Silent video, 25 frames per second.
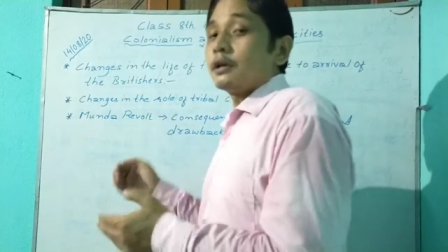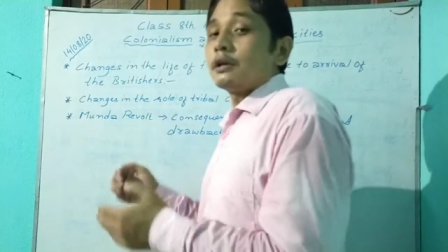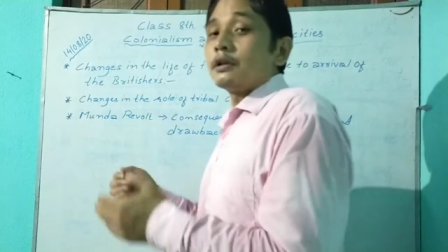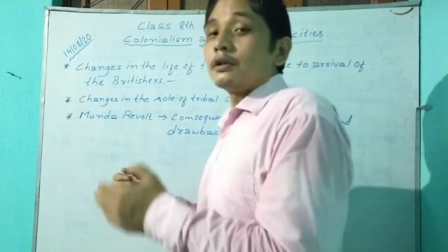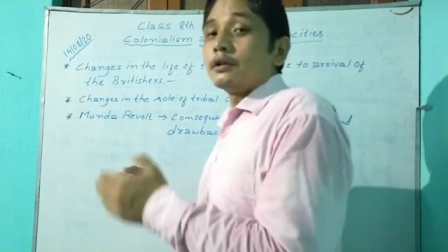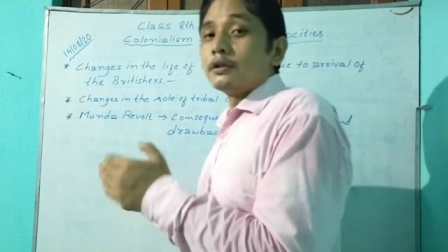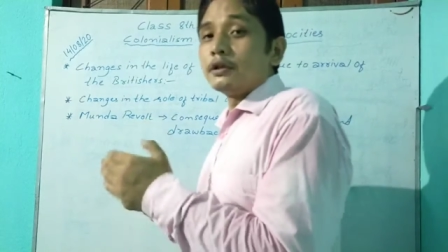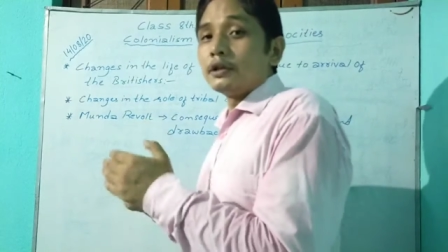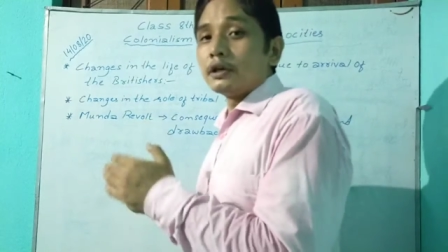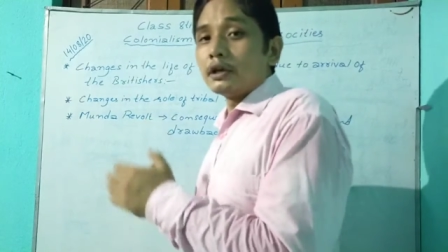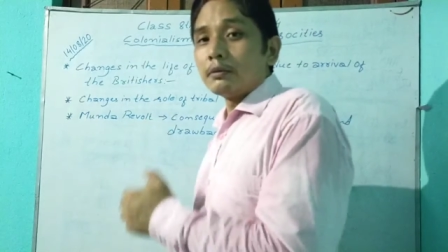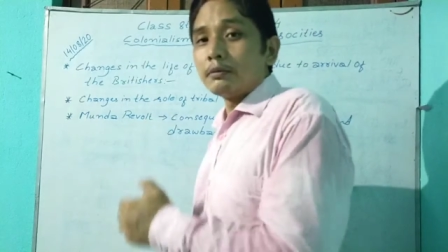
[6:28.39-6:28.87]

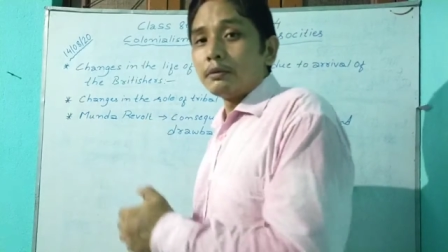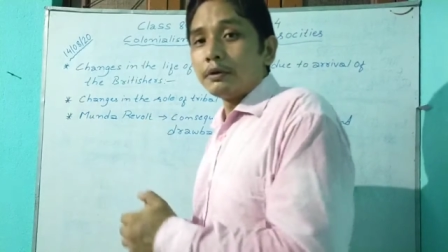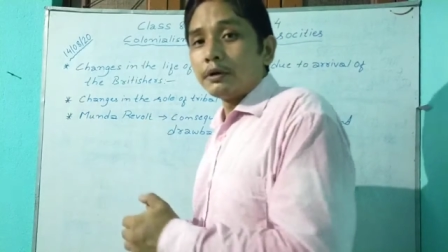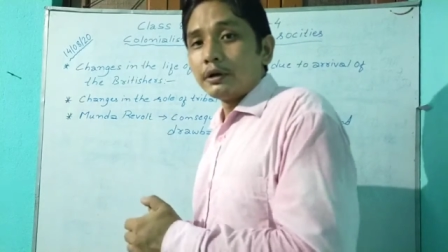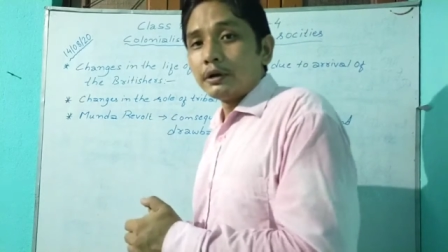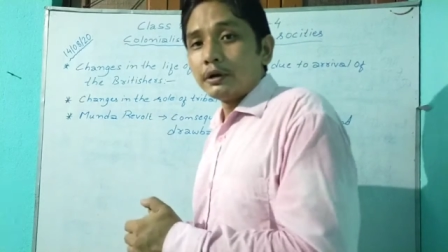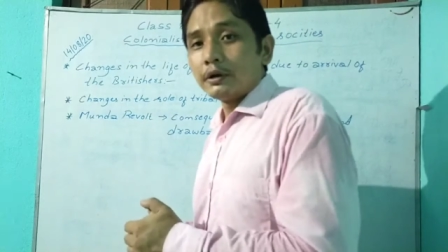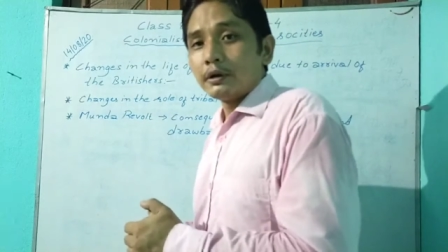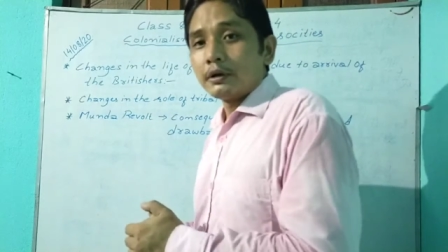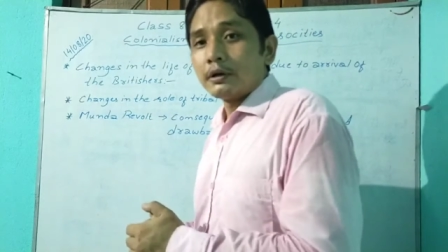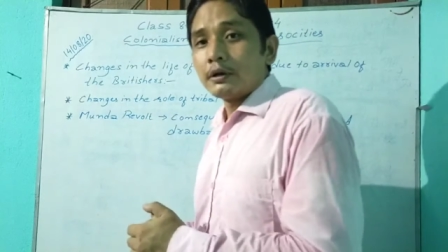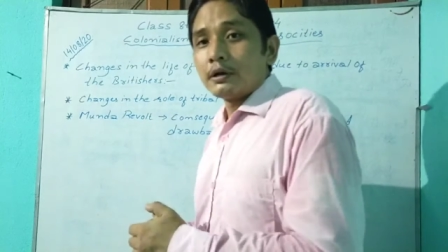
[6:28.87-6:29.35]
they
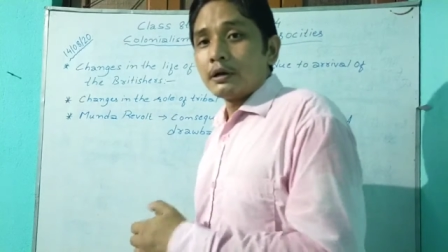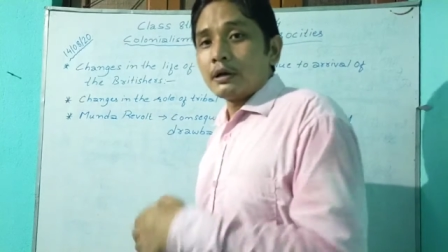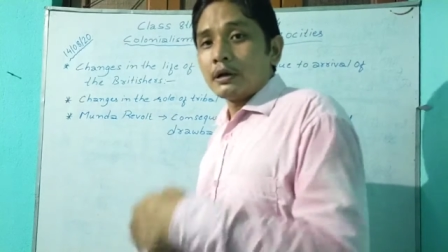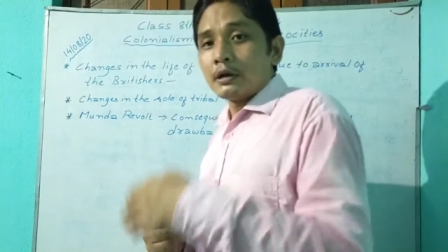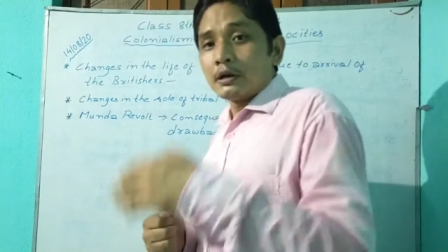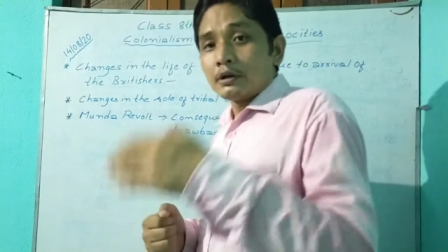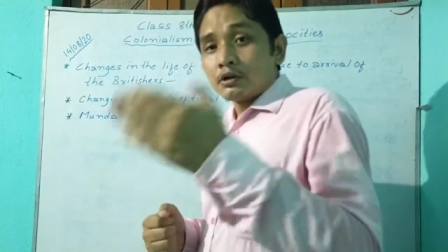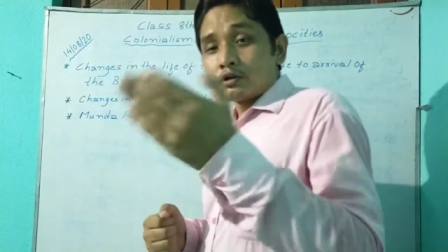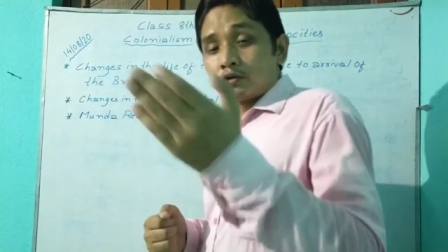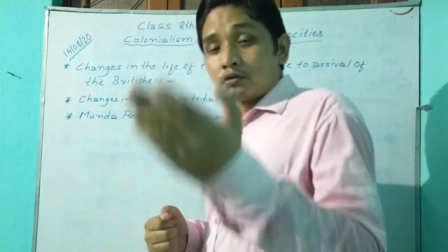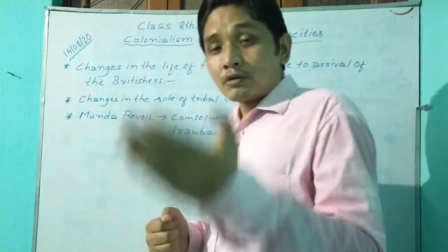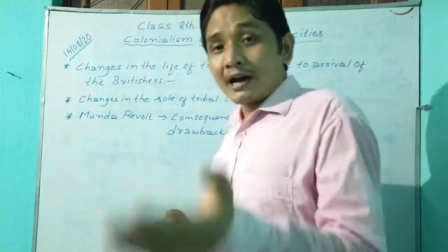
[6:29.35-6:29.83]
were
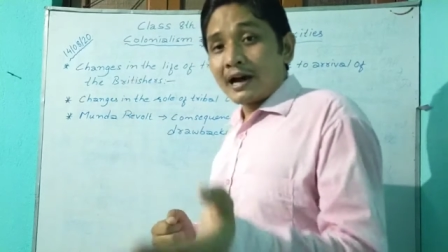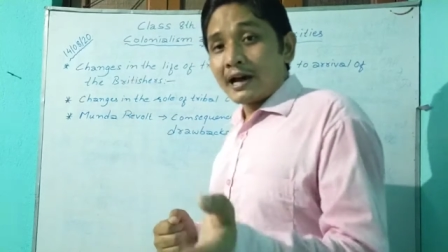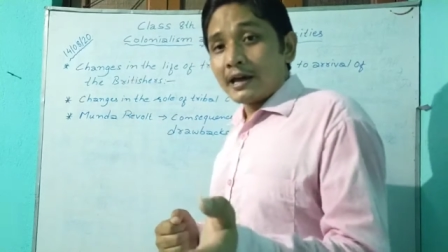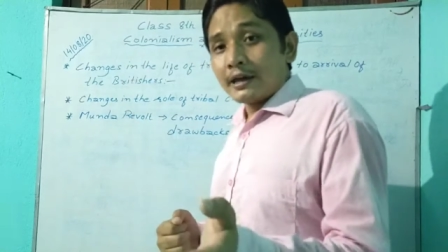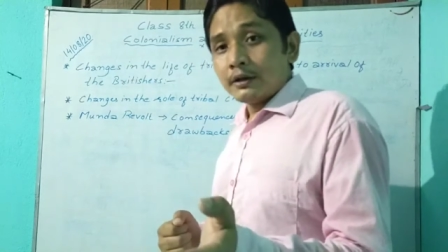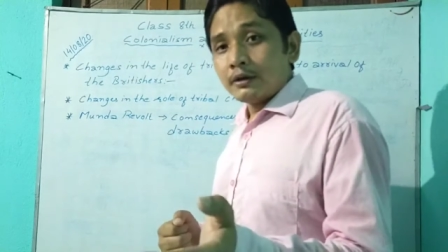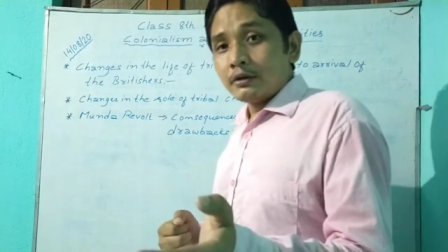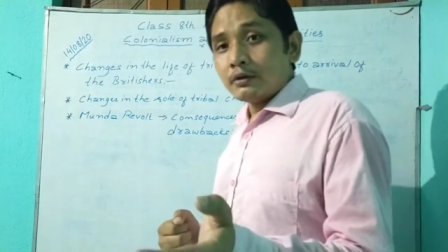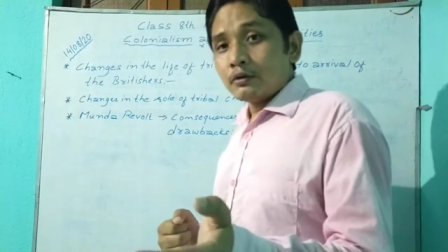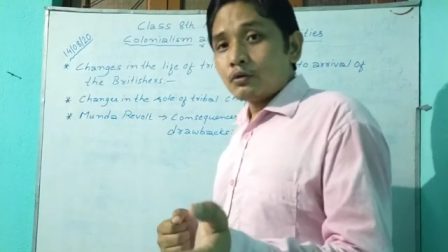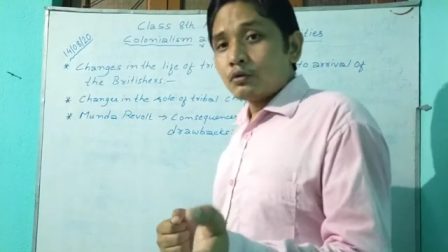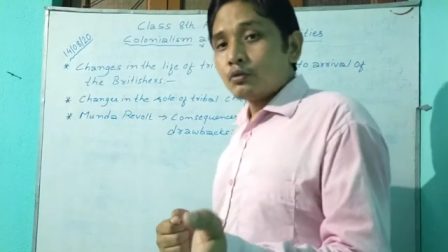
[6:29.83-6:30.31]

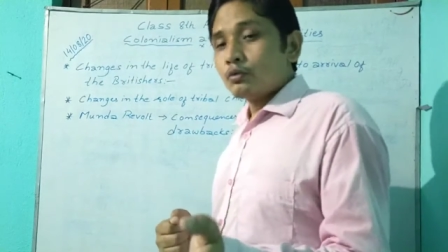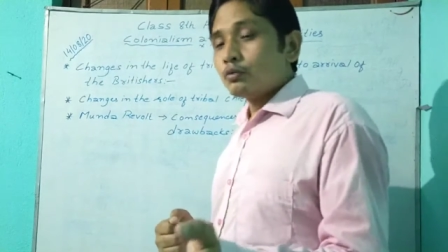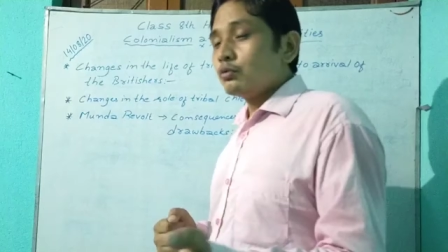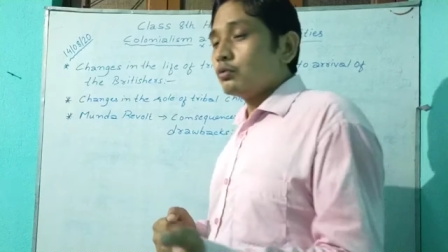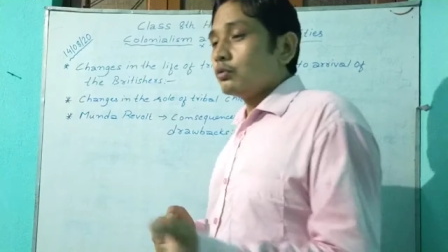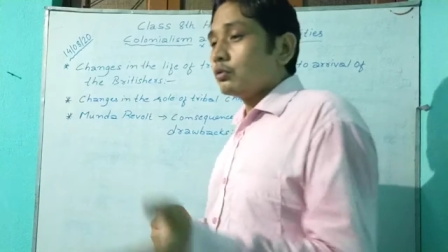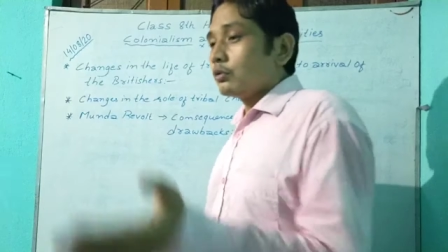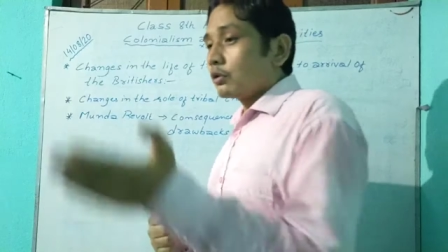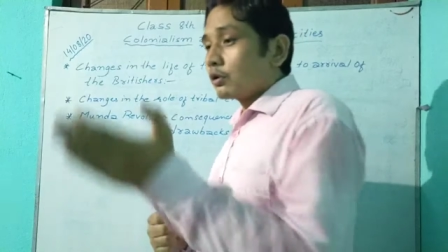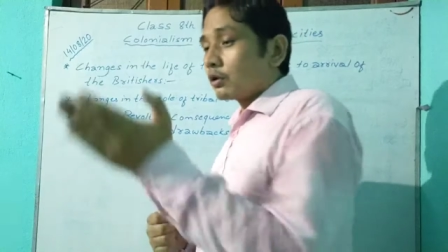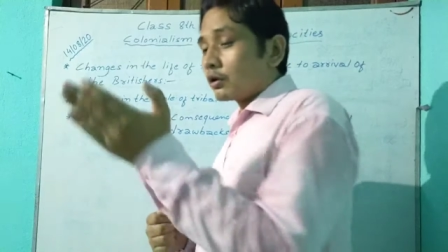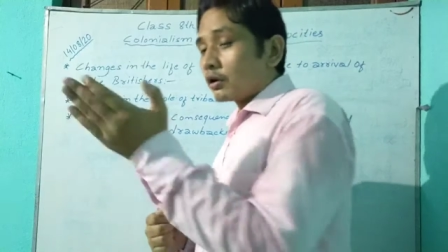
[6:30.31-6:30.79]
trying to